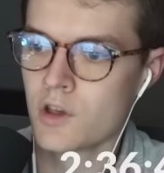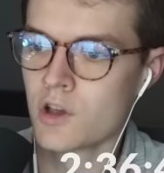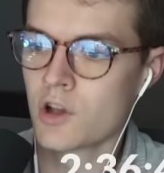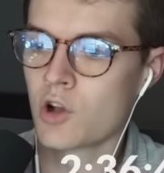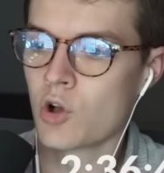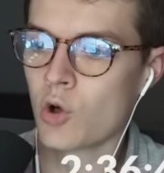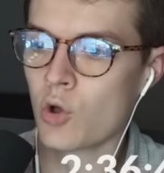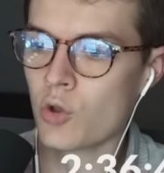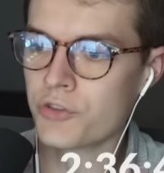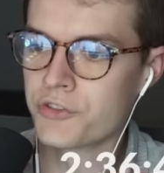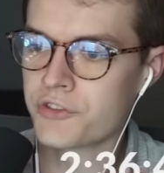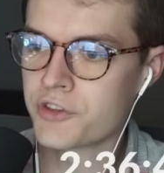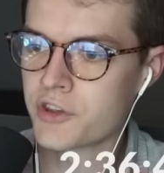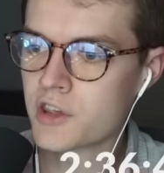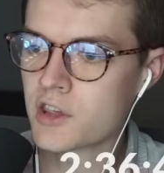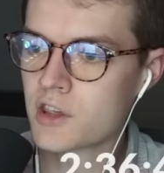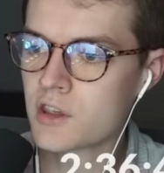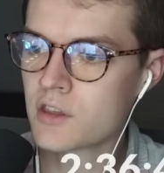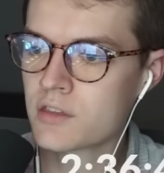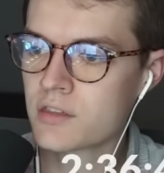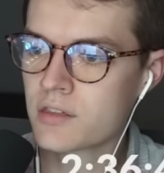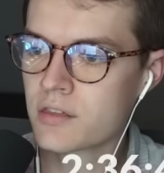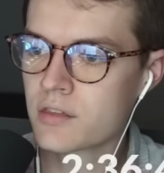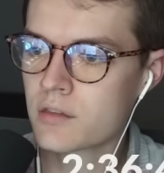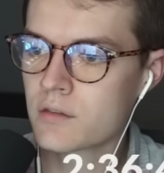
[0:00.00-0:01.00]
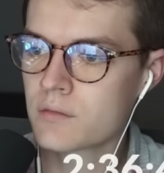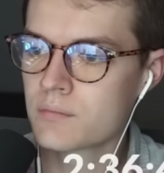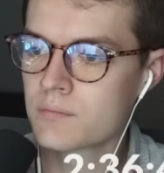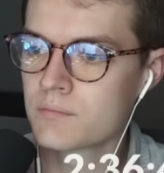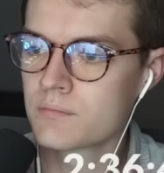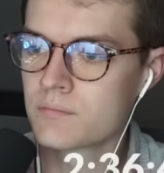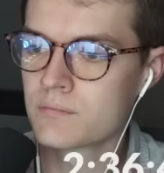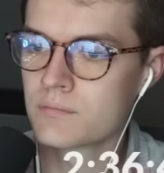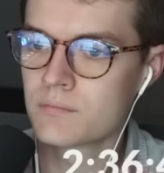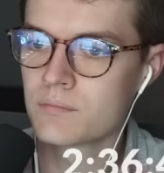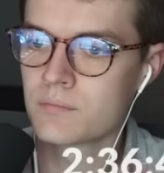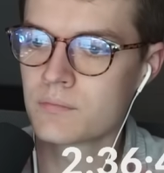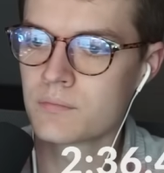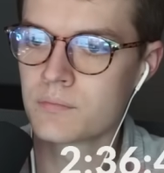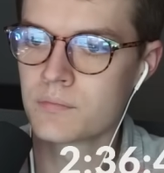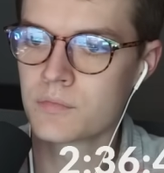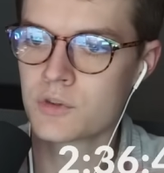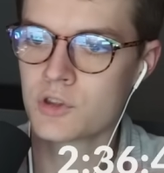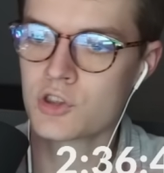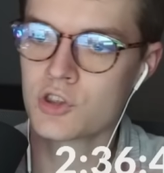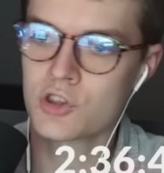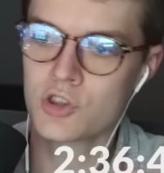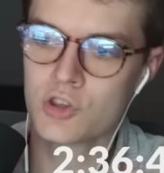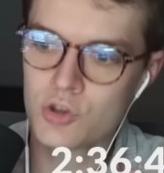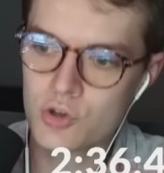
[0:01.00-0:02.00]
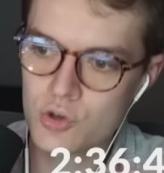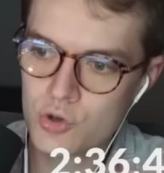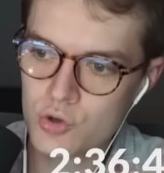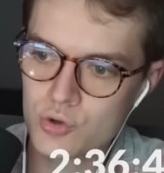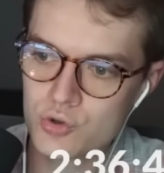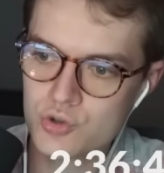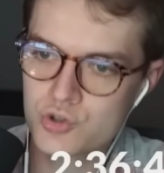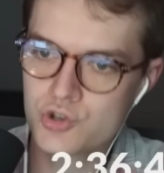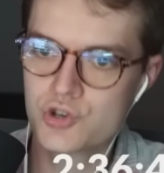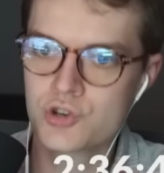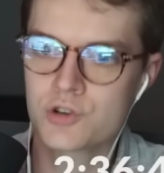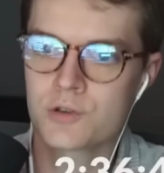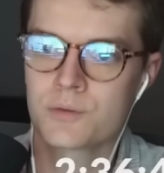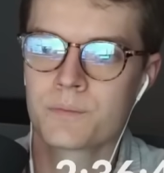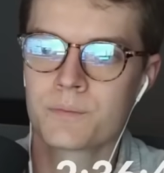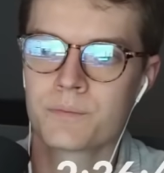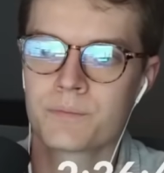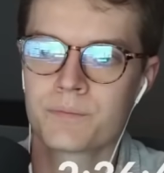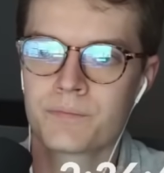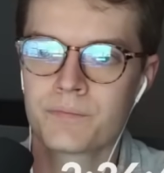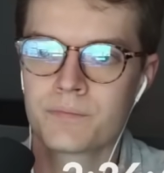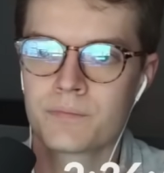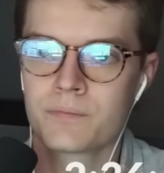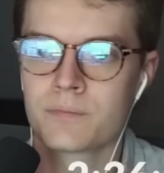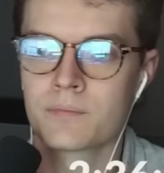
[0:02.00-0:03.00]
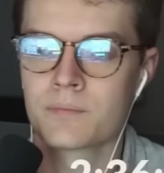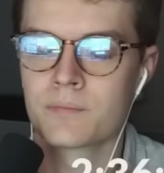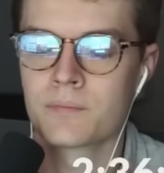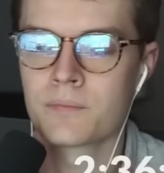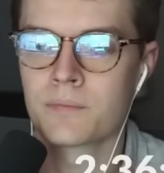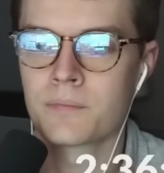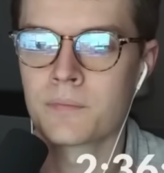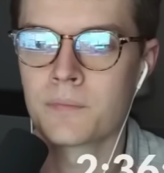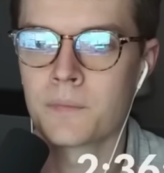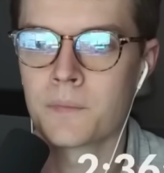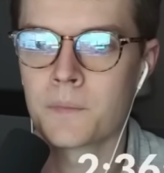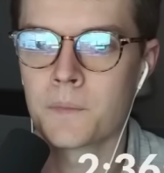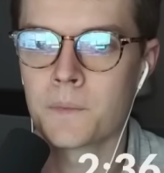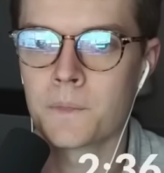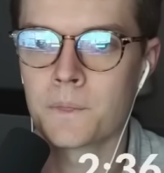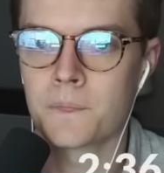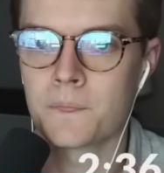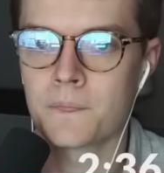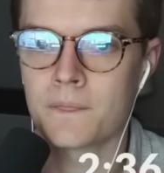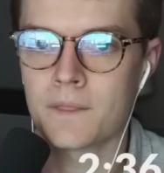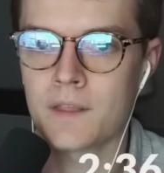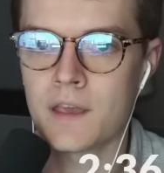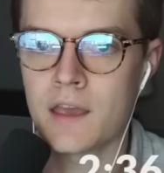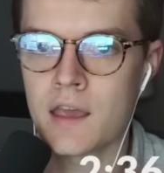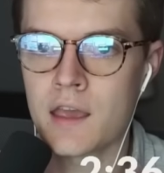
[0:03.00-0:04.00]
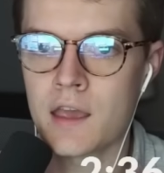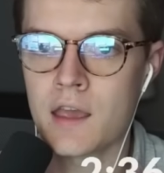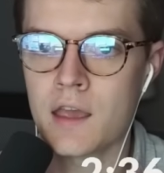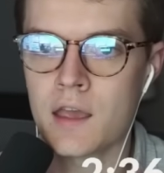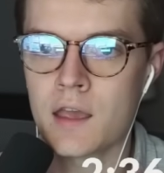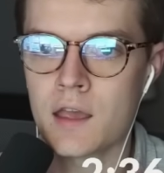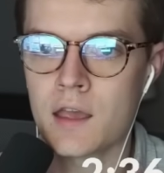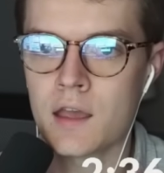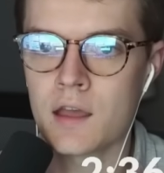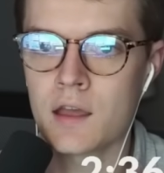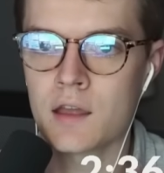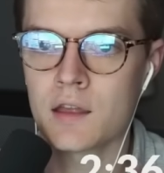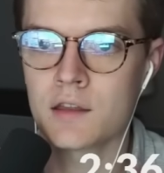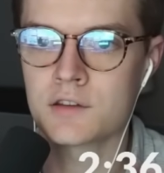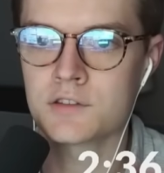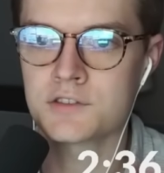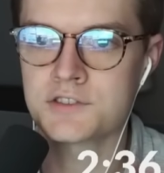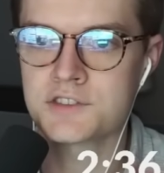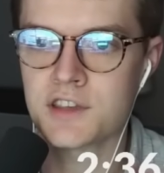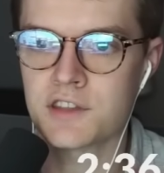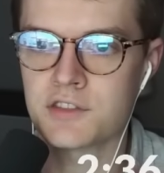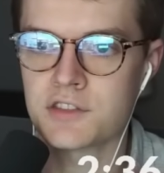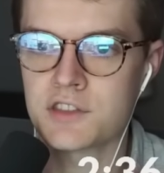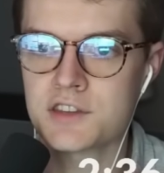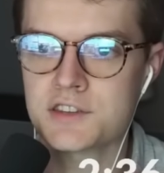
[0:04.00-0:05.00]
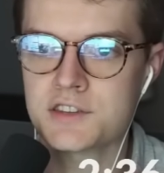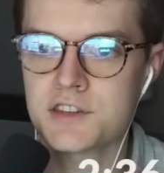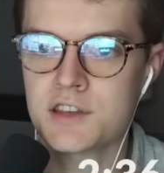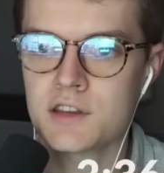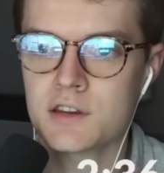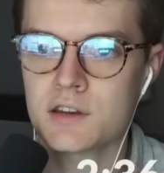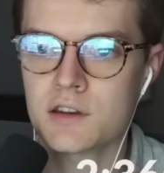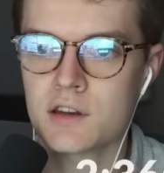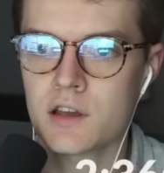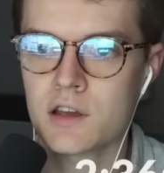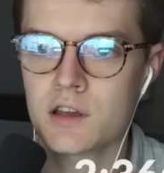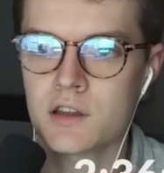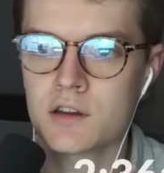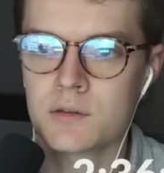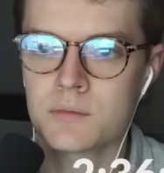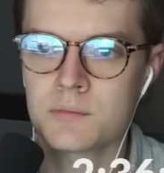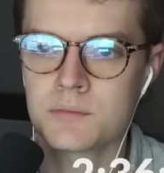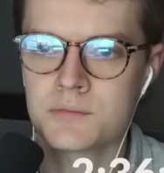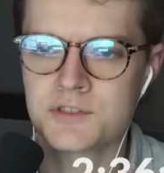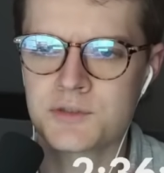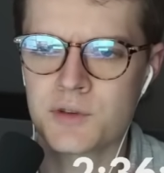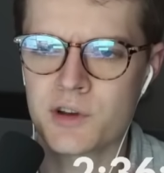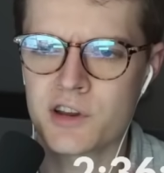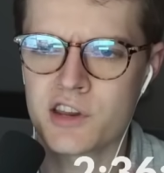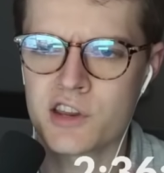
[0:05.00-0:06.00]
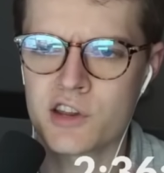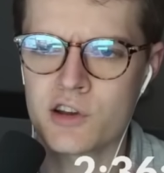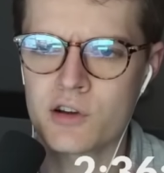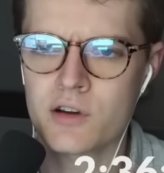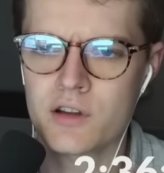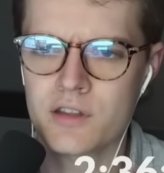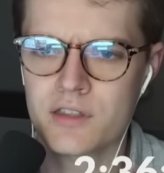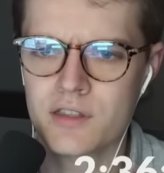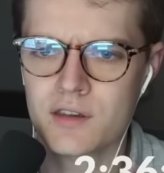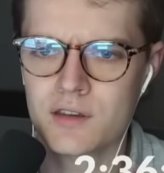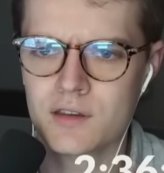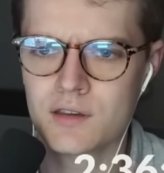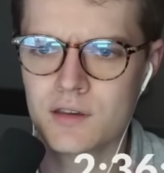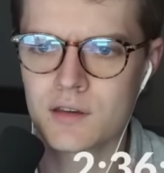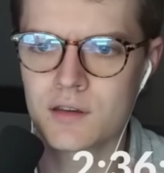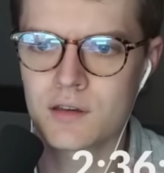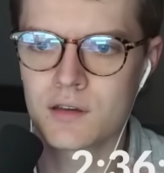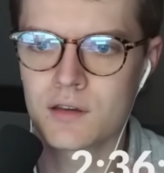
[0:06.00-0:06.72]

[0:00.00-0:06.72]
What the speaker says: Gold teeth, huge. And let's get this hidden item. It's right here, I think.